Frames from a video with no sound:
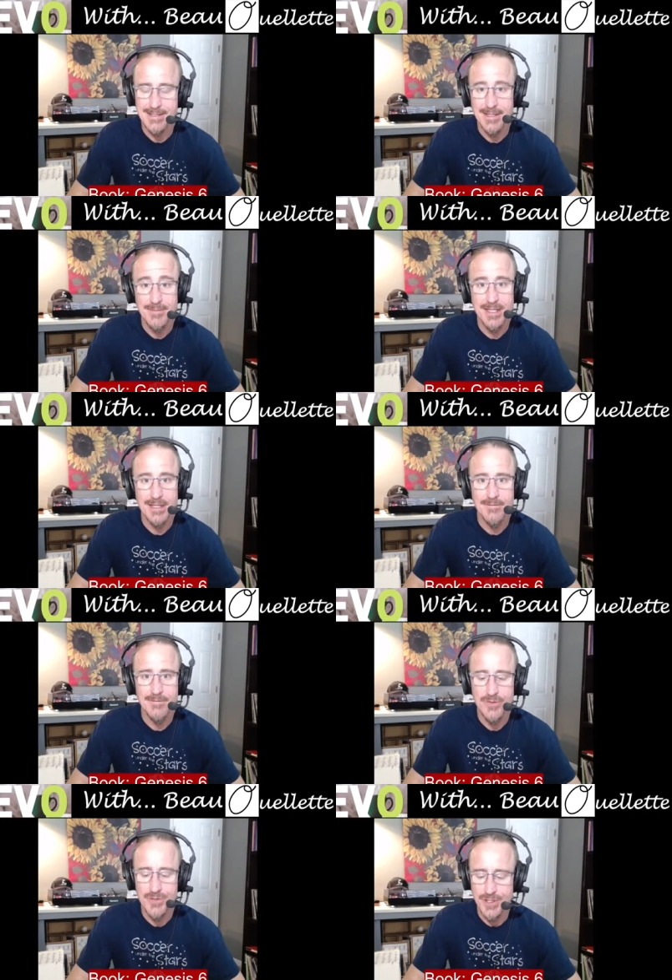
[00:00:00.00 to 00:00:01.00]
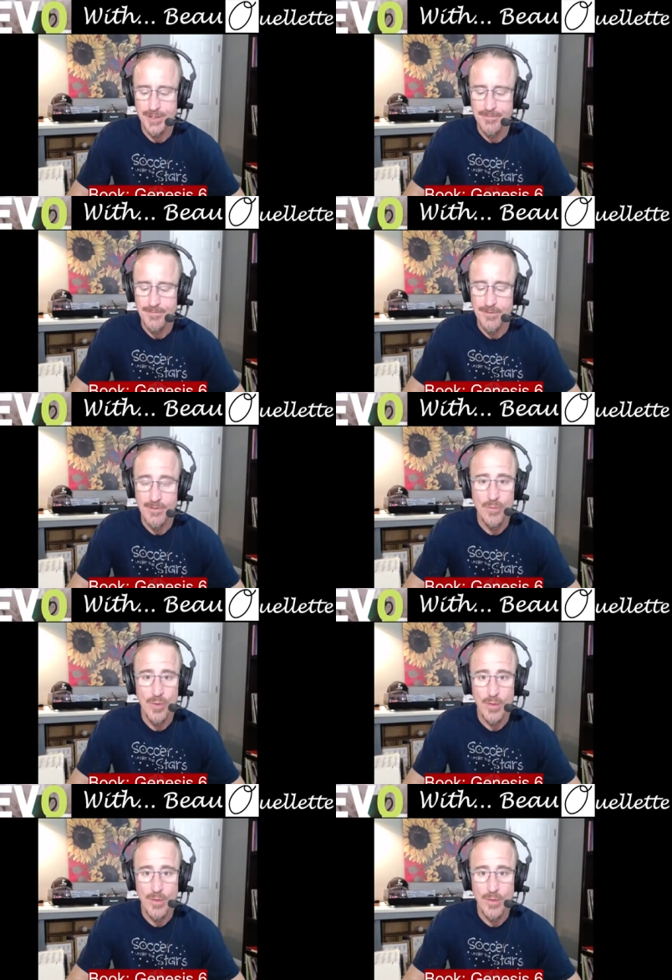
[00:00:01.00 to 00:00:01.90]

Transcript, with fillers: something in the future from where